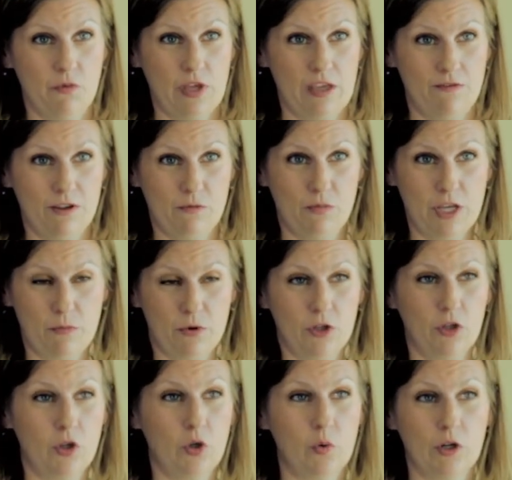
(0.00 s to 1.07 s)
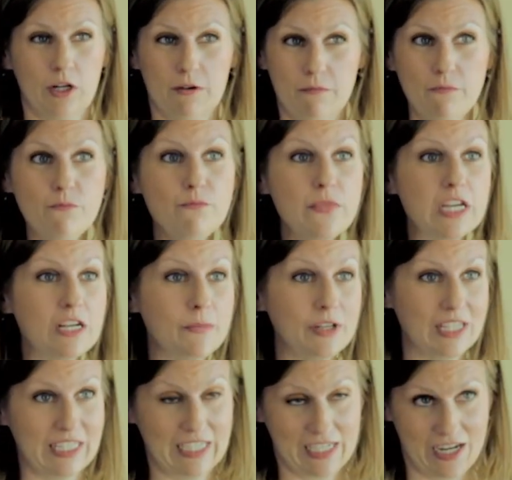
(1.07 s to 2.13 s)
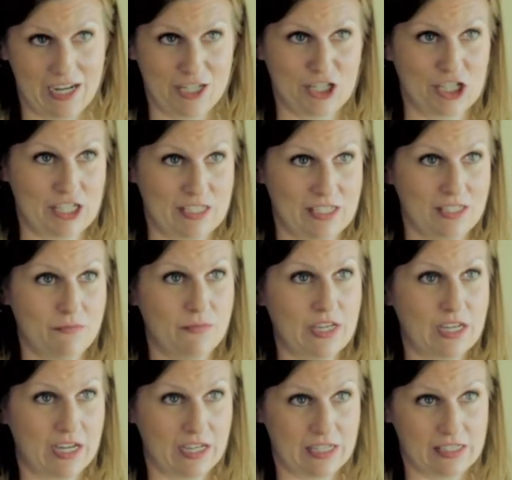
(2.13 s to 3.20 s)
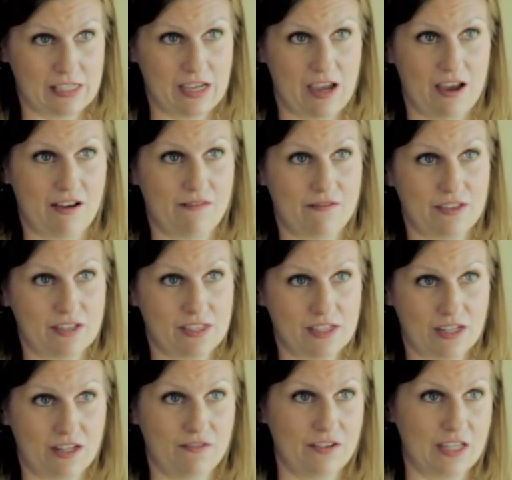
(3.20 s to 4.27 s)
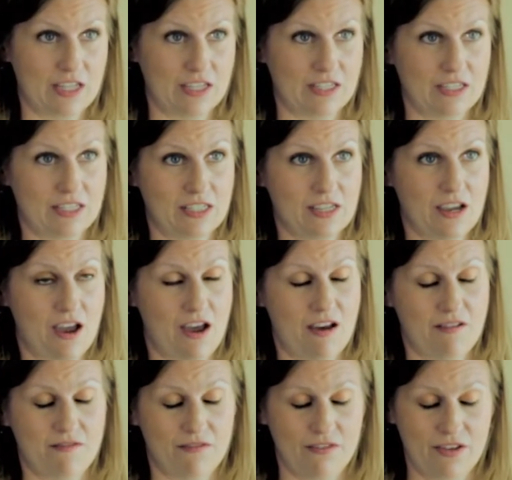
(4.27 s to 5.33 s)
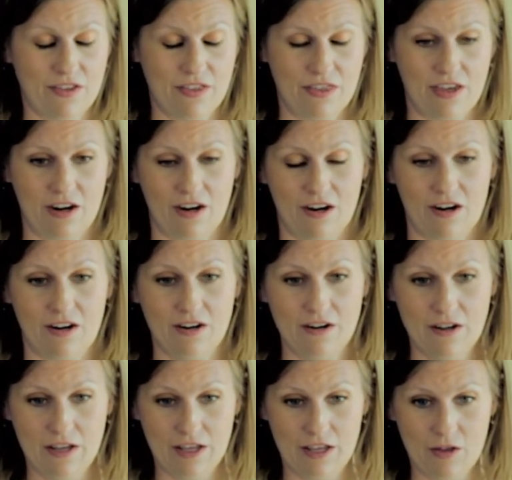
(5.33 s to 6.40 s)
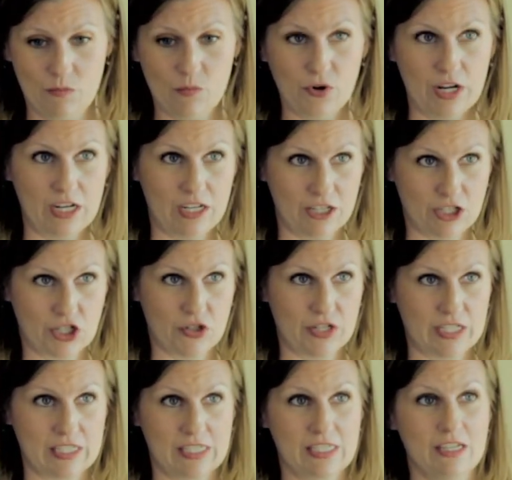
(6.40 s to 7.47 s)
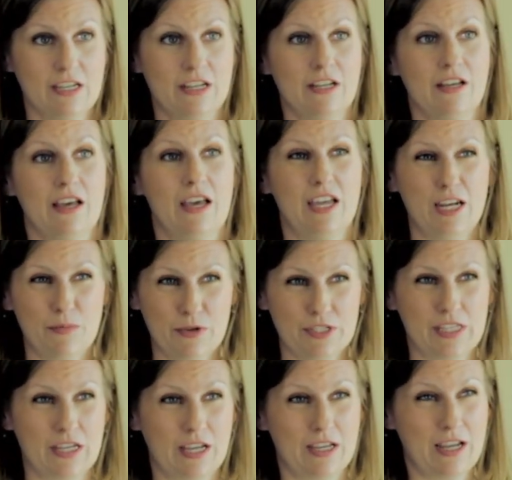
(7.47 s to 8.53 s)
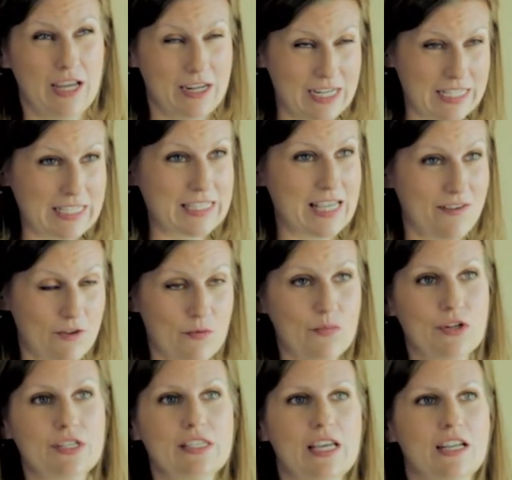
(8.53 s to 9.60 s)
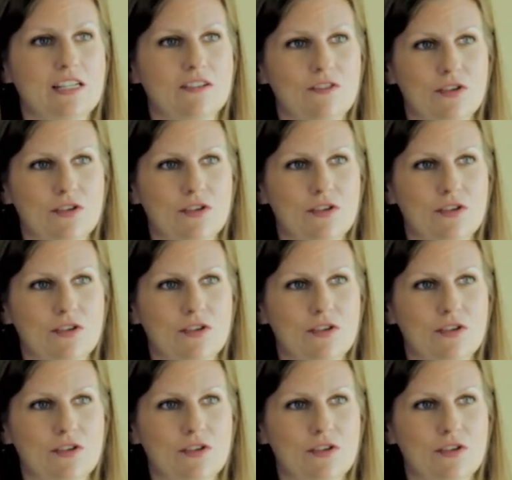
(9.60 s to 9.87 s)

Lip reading: Even people who were minimally conscious because of the significance of their brain injuries, 87% of